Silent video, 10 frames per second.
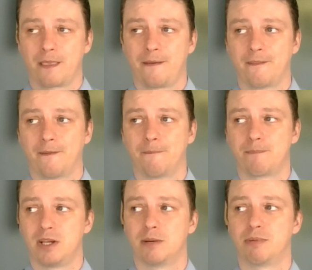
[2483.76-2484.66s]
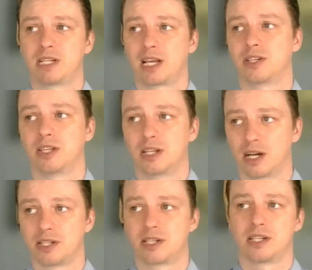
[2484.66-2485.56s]
you know, you could potentially
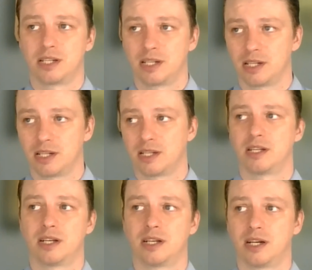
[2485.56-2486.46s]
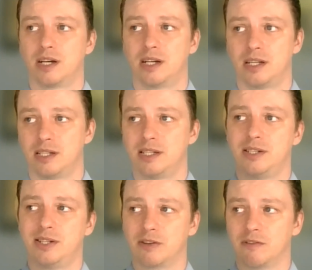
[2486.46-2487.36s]
cause
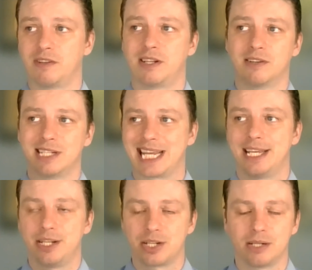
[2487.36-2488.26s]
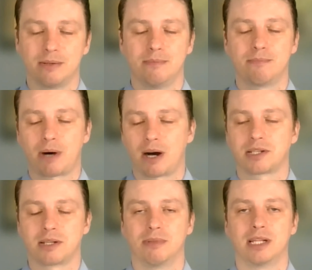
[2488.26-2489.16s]
nerve irritation,
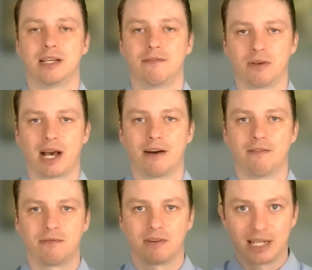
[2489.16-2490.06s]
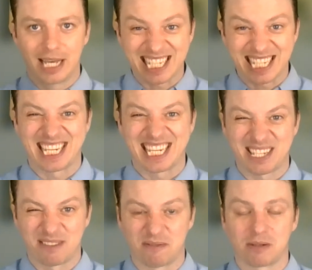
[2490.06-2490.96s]
possibly, if you have
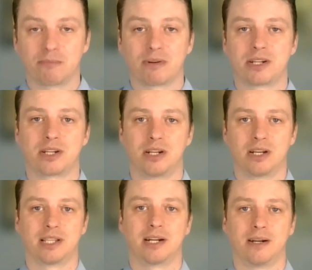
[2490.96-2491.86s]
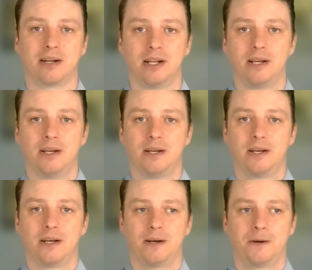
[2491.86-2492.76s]
excessive compression on there.
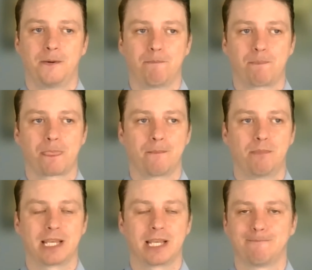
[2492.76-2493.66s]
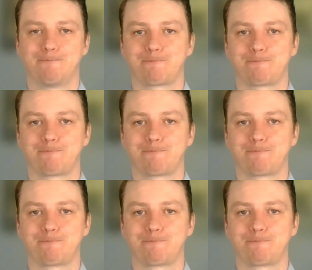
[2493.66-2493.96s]
But yeah.